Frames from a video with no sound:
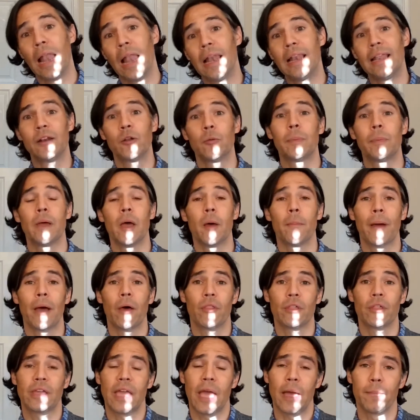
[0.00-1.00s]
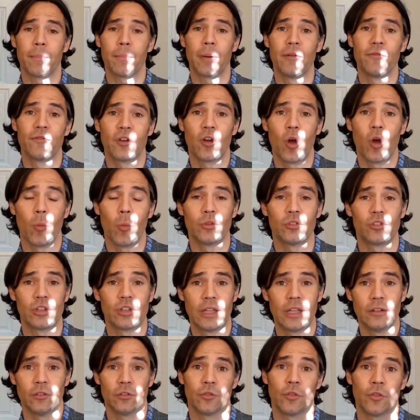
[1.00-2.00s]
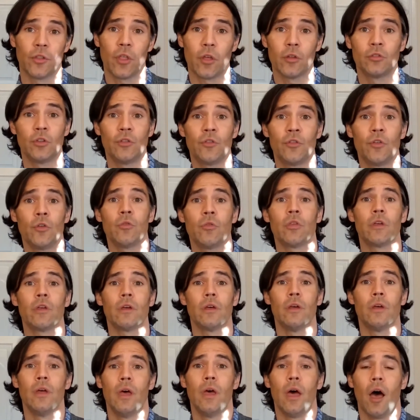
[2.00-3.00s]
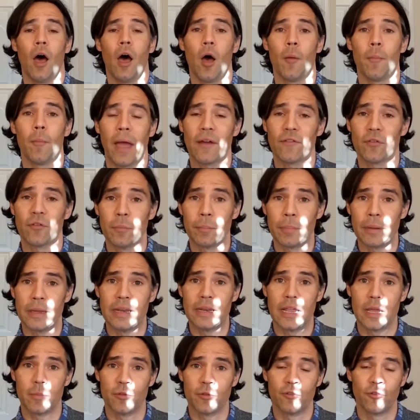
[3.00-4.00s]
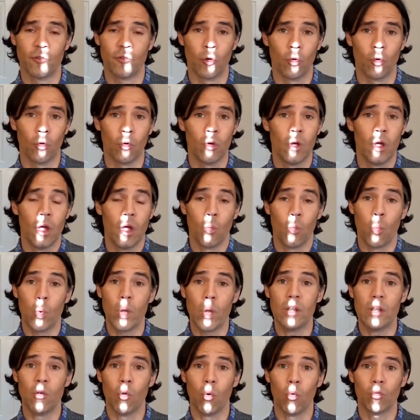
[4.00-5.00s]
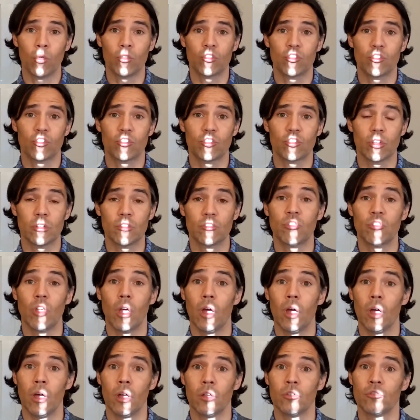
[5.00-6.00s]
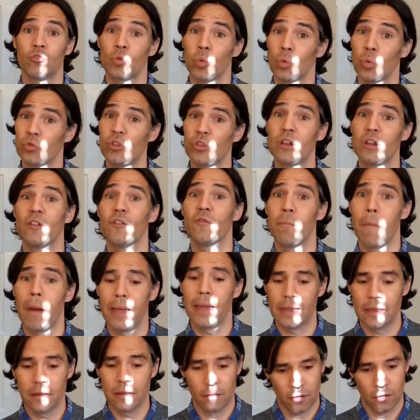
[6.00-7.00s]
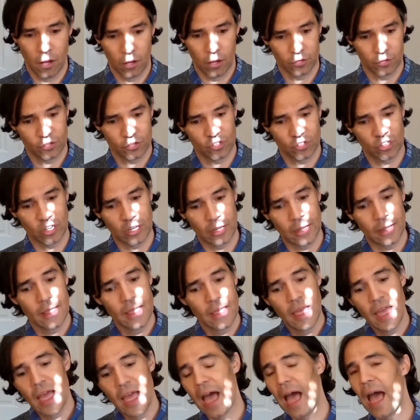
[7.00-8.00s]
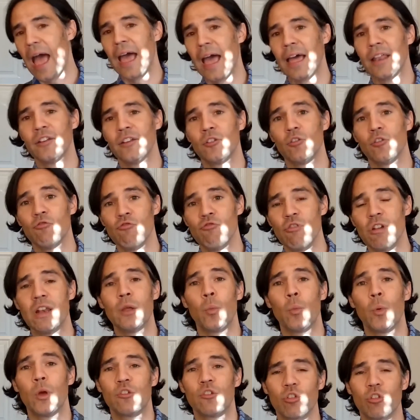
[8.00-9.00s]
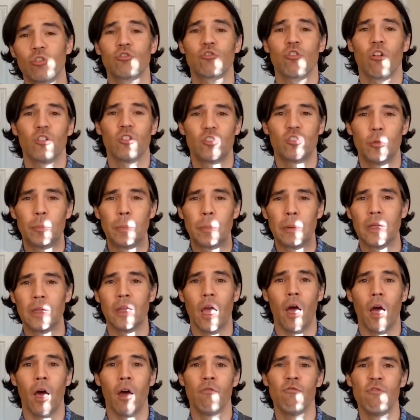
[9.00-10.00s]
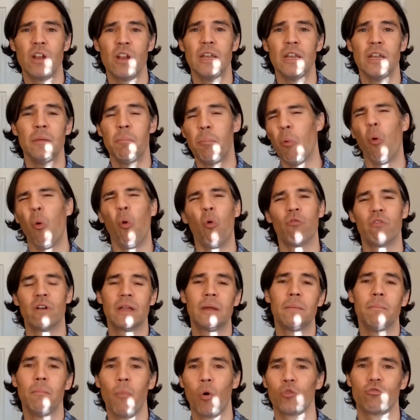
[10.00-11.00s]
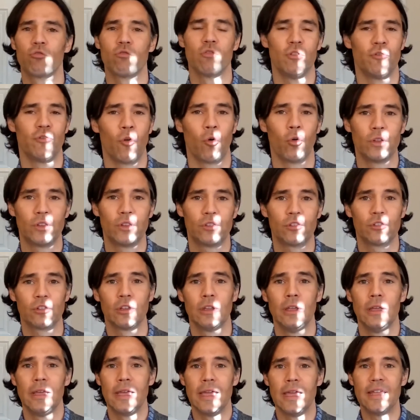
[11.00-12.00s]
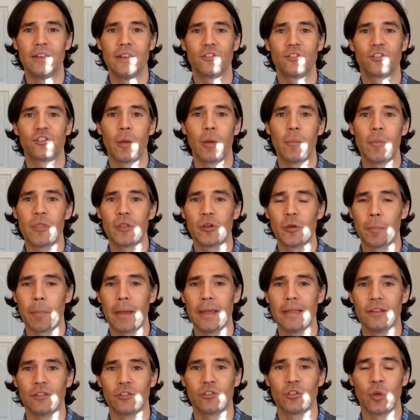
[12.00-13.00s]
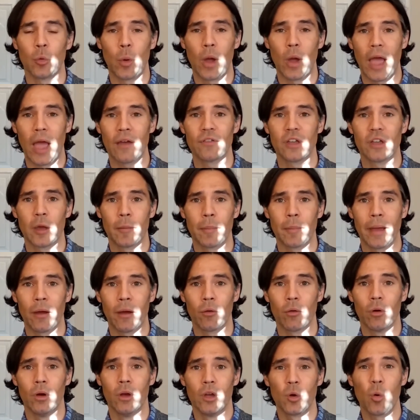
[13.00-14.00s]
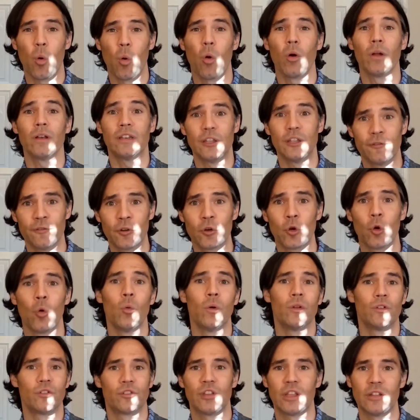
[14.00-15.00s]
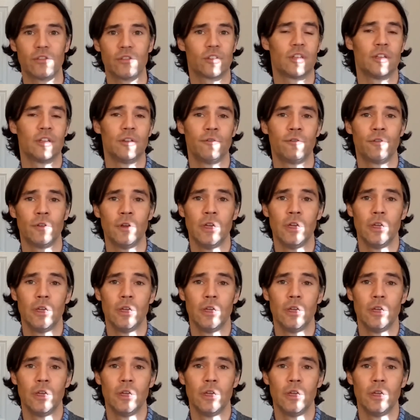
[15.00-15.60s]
little bit about the Campaign for Common Sense. For those of you that haven't been here before, we launched towards the end of May last year, and really we're just trying to be a really boring, moderate voice in some of the debates that we're having about quite difficult and sensitive